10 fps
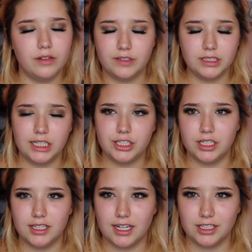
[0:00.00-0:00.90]

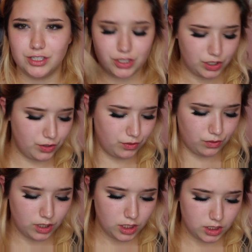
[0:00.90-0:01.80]
foundation that is
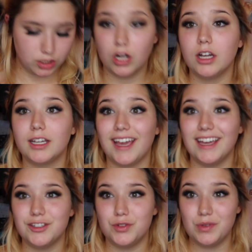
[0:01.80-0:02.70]
too dark
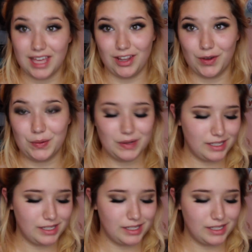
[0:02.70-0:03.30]
and too yellow.